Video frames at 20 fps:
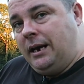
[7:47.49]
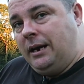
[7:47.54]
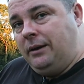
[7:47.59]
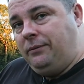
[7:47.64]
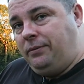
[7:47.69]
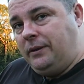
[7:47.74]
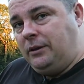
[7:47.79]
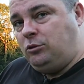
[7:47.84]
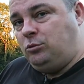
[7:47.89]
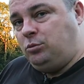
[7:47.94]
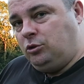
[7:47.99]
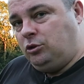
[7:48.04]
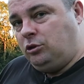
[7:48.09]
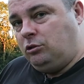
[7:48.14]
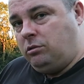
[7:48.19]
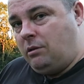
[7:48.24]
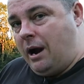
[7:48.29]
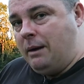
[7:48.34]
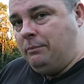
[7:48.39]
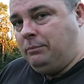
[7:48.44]
If this was
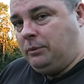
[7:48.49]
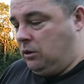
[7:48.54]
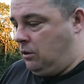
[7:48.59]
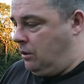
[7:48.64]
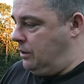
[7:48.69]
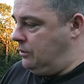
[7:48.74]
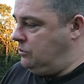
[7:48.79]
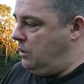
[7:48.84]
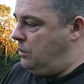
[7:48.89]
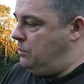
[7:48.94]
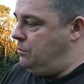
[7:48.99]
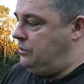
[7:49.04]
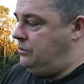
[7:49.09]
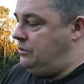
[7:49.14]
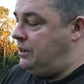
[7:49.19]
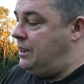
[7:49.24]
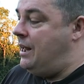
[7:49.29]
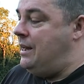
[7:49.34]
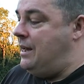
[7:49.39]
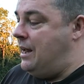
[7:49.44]
crap, guys, I would
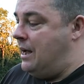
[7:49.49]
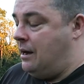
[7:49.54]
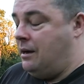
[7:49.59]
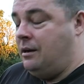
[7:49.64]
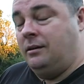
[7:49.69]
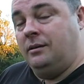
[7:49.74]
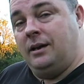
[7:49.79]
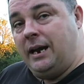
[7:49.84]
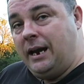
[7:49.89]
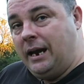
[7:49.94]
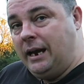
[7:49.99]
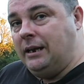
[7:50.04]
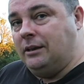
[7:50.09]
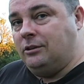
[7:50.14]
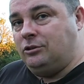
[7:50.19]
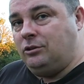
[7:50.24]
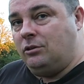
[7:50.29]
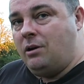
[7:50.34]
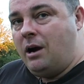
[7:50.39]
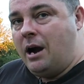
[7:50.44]
tell you
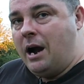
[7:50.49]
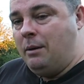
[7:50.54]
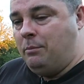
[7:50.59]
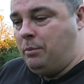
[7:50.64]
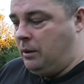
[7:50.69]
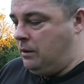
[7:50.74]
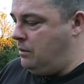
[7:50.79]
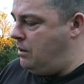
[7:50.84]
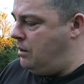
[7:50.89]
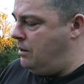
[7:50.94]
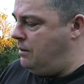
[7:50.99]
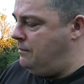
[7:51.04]
it's crap.